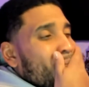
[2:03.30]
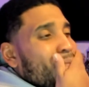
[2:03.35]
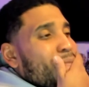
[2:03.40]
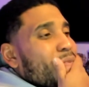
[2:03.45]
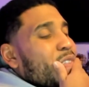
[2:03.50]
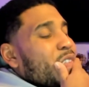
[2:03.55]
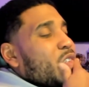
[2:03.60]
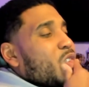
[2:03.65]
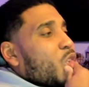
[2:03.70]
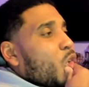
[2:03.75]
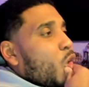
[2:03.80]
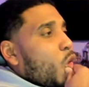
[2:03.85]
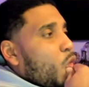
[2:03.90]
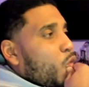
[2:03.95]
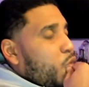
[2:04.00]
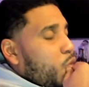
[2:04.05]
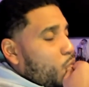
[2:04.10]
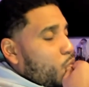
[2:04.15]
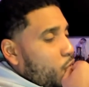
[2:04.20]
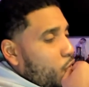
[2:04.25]
Then drove
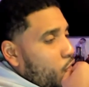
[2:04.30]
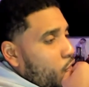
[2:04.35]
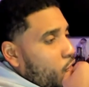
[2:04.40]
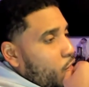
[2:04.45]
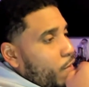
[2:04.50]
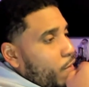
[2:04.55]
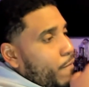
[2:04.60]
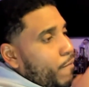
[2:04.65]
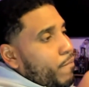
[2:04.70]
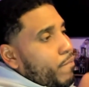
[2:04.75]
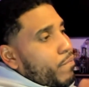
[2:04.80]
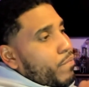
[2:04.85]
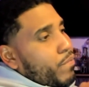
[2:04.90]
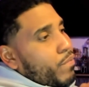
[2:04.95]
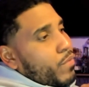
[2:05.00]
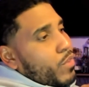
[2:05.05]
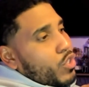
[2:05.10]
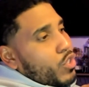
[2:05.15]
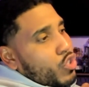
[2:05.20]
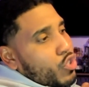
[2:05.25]
from there
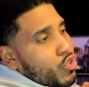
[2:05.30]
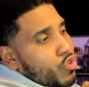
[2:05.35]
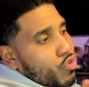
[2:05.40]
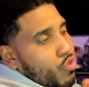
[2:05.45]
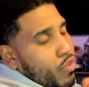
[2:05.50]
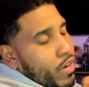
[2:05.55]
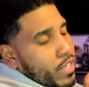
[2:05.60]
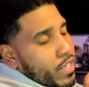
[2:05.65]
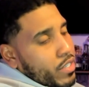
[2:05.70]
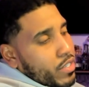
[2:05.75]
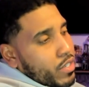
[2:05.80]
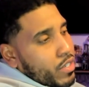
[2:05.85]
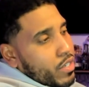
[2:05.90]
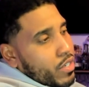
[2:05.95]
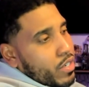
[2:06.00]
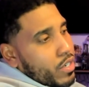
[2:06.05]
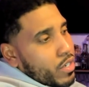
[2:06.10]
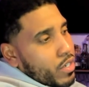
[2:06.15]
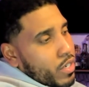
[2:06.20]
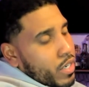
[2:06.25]
straight to
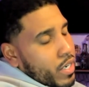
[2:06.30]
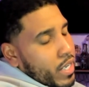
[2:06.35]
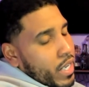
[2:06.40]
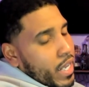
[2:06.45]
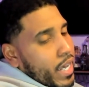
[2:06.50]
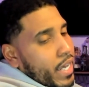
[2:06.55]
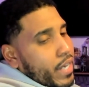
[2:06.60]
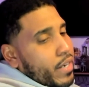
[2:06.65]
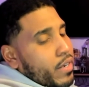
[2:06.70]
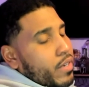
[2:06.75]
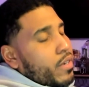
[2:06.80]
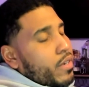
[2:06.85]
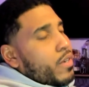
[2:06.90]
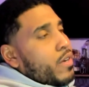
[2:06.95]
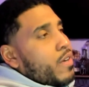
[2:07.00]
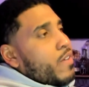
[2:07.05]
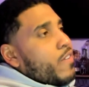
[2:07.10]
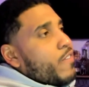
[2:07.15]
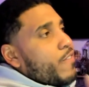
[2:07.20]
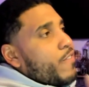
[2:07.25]
Atlanta,
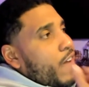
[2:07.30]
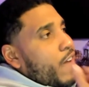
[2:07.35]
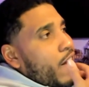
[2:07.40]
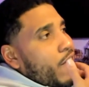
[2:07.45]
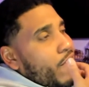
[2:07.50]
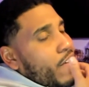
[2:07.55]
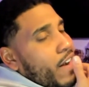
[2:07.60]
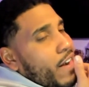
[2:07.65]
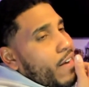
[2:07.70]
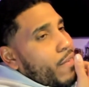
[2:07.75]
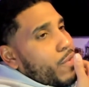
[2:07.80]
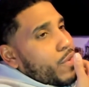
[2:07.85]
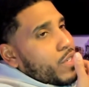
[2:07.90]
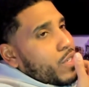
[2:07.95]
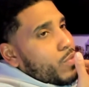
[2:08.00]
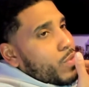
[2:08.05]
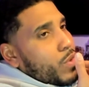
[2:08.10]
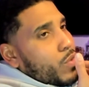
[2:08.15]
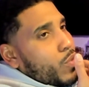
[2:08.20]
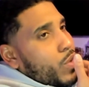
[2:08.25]
5 hours,
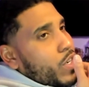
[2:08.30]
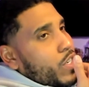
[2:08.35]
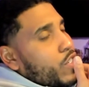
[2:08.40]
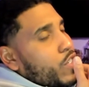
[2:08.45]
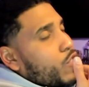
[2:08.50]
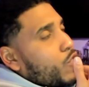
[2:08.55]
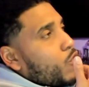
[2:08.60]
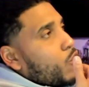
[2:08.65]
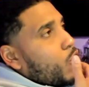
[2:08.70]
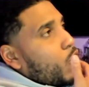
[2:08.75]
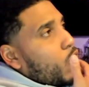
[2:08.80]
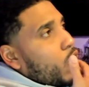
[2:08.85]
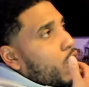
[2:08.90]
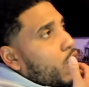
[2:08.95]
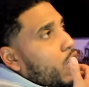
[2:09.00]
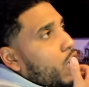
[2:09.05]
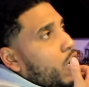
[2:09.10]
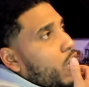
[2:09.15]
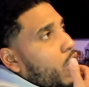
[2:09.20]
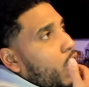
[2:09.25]
and we went and saw
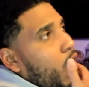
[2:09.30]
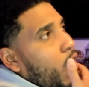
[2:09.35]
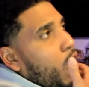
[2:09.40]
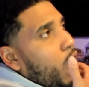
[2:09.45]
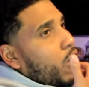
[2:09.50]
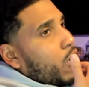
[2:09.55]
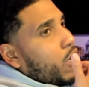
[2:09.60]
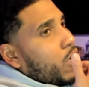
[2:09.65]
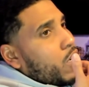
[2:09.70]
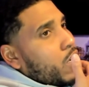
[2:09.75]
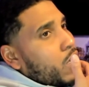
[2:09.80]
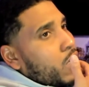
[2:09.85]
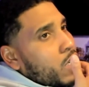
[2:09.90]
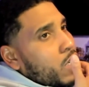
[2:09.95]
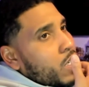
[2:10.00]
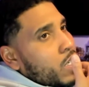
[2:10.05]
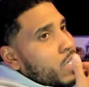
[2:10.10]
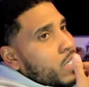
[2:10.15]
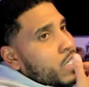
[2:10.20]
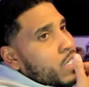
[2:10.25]
Clark
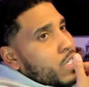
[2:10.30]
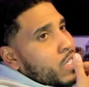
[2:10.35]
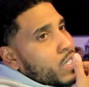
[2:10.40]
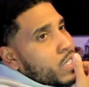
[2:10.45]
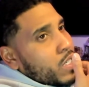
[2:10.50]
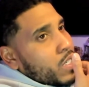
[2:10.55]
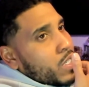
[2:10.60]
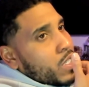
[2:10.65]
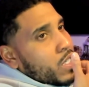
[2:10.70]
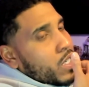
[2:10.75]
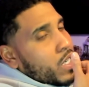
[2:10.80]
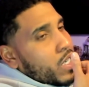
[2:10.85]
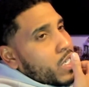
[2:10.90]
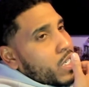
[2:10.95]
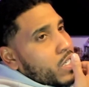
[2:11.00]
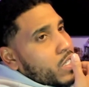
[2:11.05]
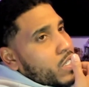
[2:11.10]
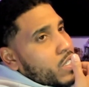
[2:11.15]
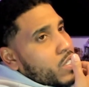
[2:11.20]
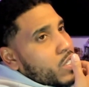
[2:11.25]

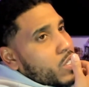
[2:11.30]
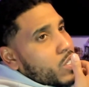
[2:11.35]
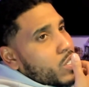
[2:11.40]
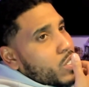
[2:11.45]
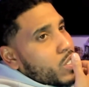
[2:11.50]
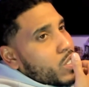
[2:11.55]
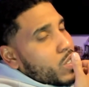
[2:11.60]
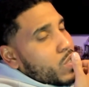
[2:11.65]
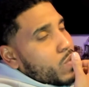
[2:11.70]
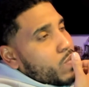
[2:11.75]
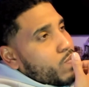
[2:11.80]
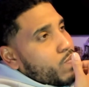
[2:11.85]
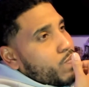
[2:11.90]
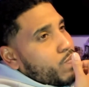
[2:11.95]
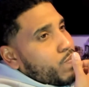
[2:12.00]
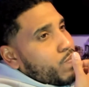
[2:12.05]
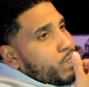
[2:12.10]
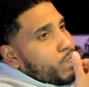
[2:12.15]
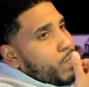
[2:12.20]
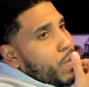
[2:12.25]
and
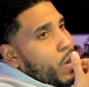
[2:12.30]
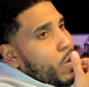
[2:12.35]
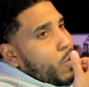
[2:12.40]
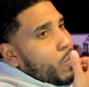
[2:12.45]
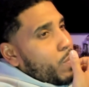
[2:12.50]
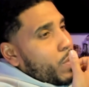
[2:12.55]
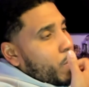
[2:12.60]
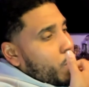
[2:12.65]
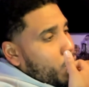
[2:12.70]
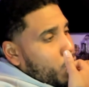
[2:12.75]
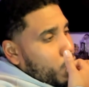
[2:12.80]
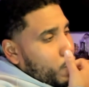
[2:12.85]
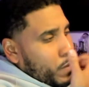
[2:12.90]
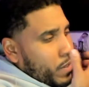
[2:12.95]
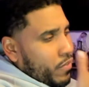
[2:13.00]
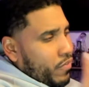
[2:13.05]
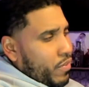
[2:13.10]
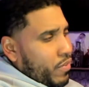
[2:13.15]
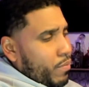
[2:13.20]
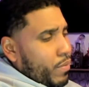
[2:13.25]
Spelman,
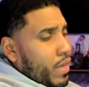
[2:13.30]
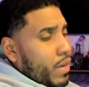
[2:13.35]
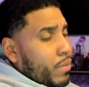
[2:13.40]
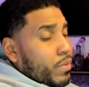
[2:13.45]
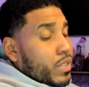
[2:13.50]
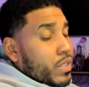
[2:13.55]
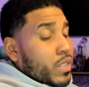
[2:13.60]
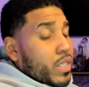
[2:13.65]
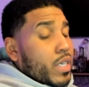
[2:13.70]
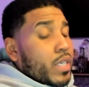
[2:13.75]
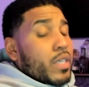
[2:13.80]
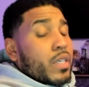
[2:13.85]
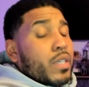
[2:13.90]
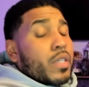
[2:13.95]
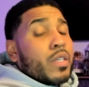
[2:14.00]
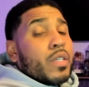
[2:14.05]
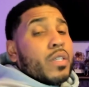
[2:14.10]
if I'm not mistaken.